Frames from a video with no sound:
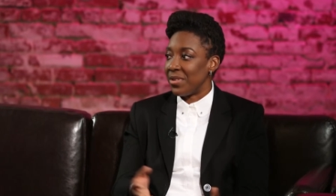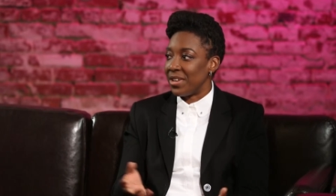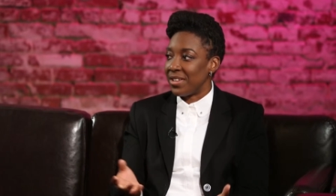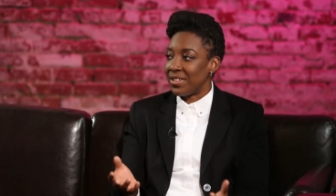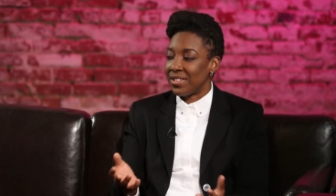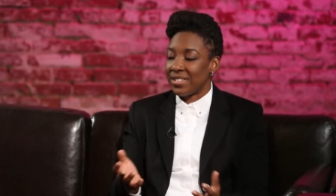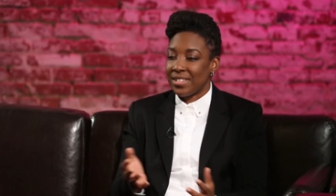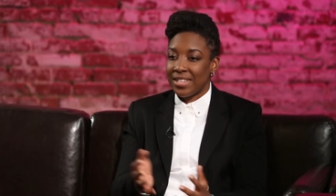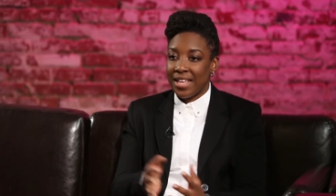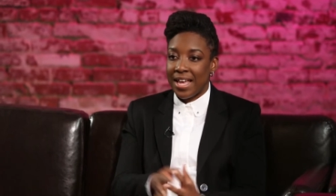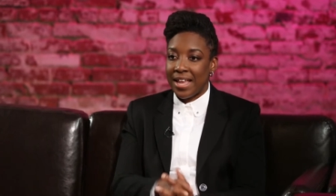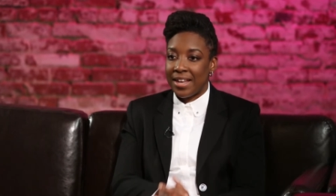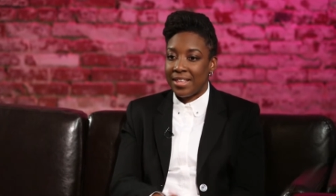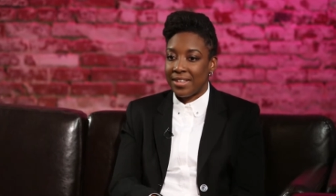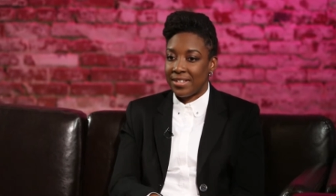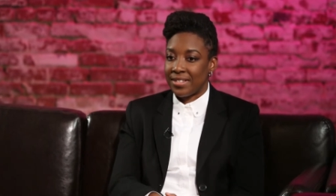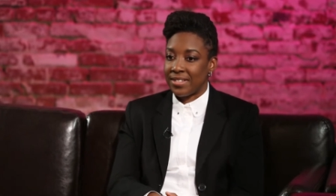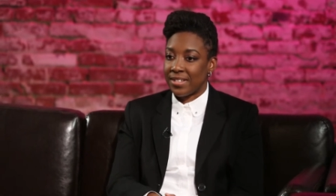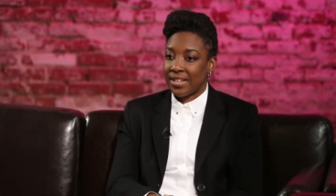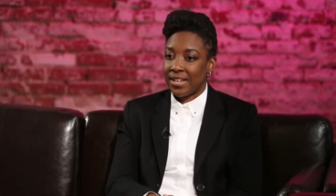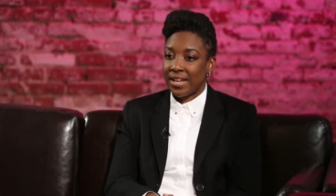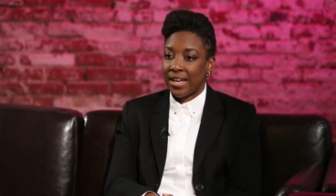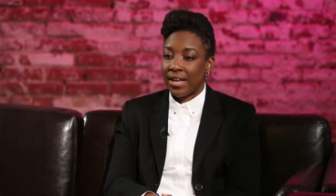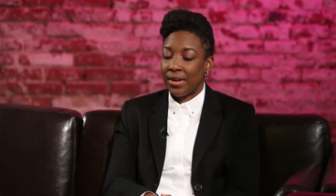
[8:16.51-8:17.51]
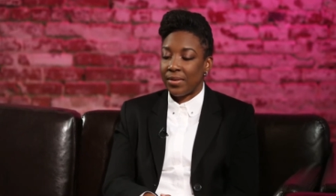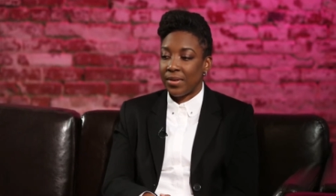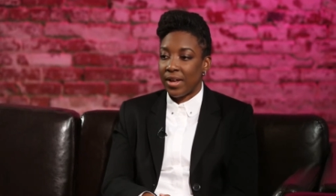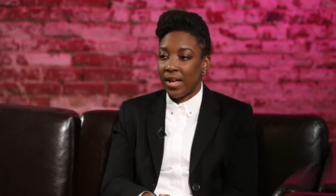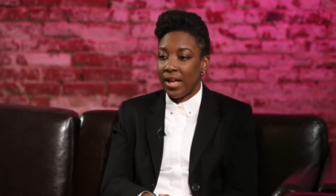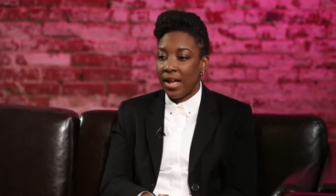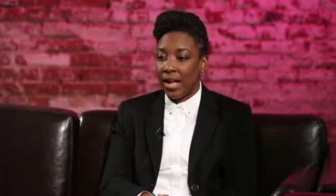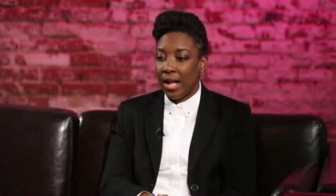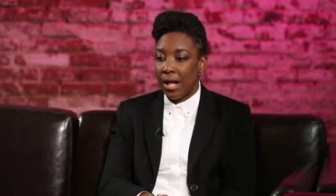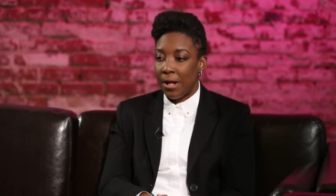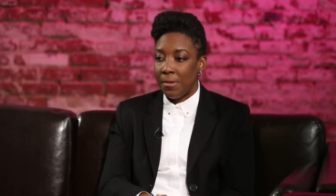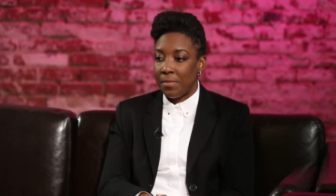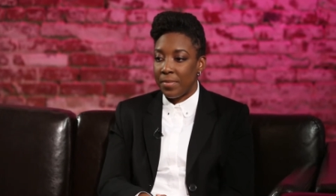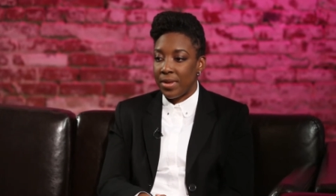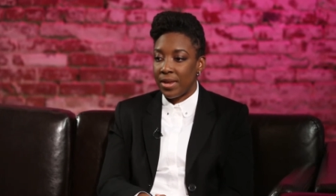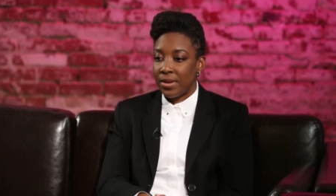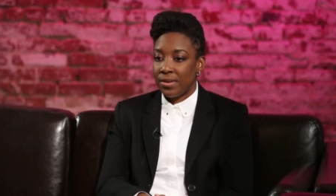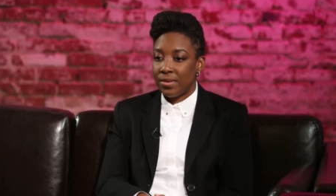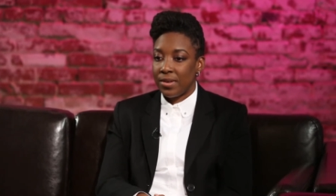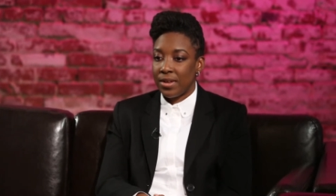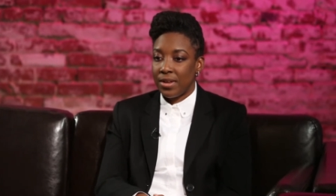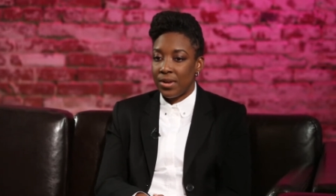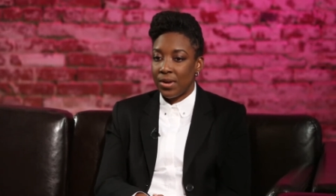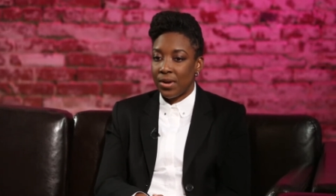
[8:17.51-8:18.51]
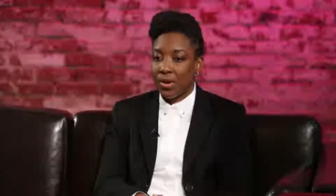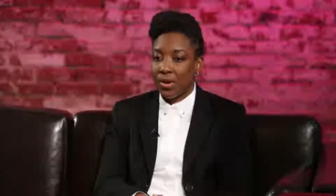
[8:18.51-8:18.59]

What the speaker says: We just landed this account. And